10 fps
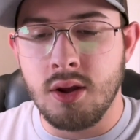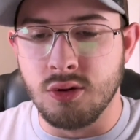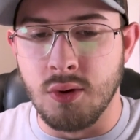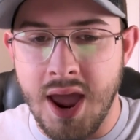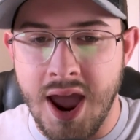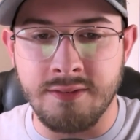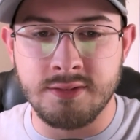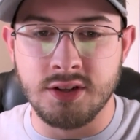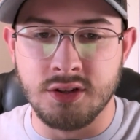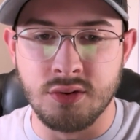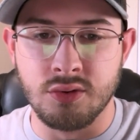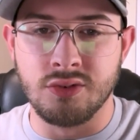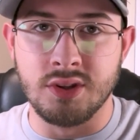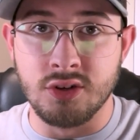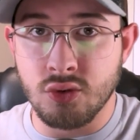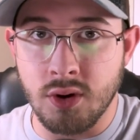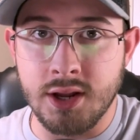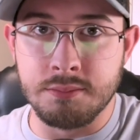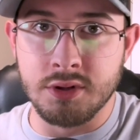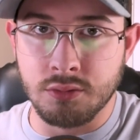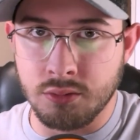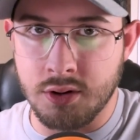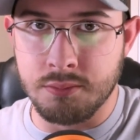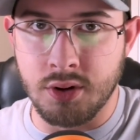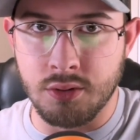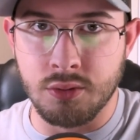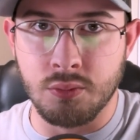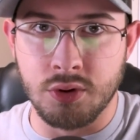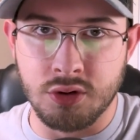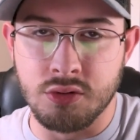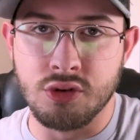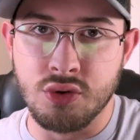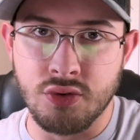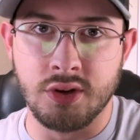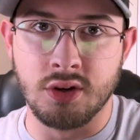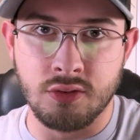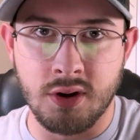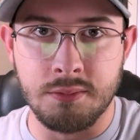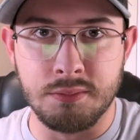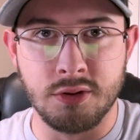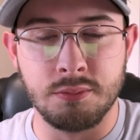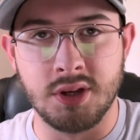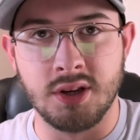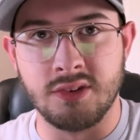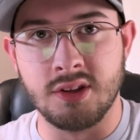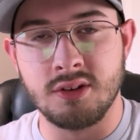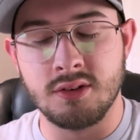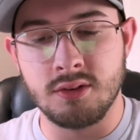You have to use the treadmill run mode when you're using a treadmill because it